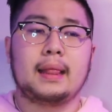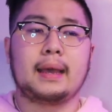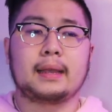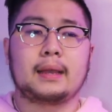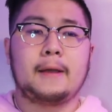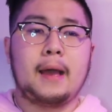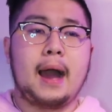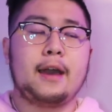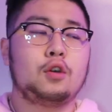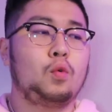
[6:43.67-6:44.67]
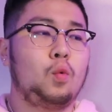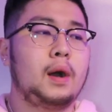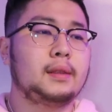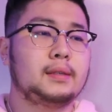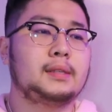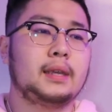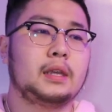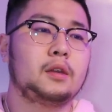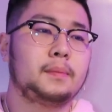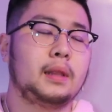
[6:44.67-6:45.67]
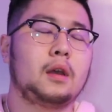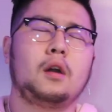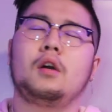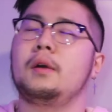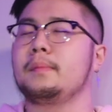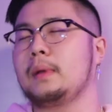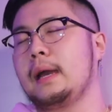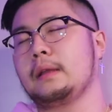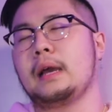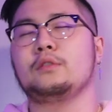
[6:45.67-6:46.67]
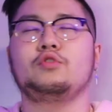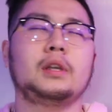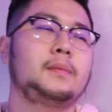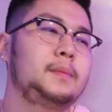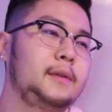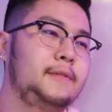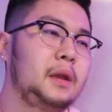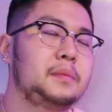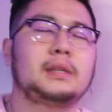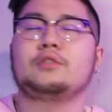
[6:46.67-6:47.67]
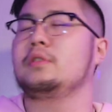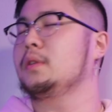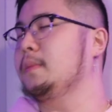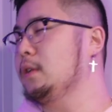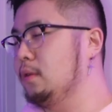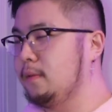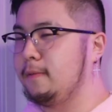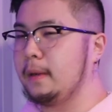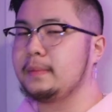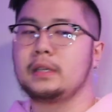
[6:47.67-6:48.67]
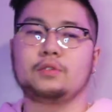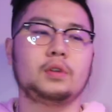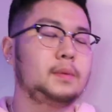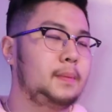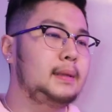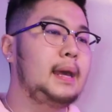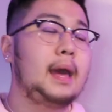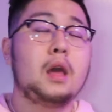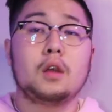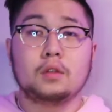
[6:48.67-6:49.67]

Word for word: Like, I don't want to sit here and be like, oh, I'm, i I, dream to be famous, I dream to be YouTube famous, I dream to be that.